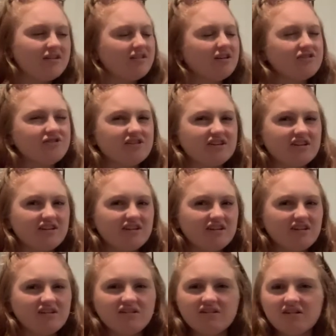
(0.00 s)
Not
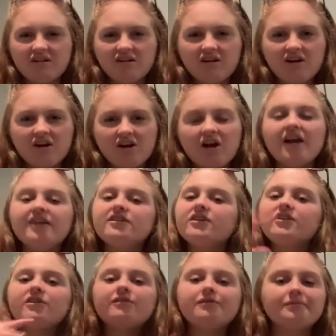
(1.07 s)
Trinity. It's a
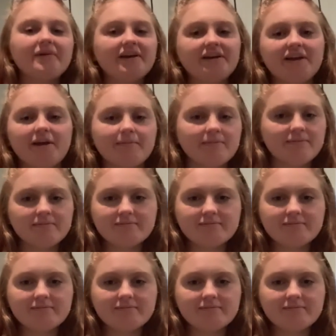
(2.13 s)
girl from my camp.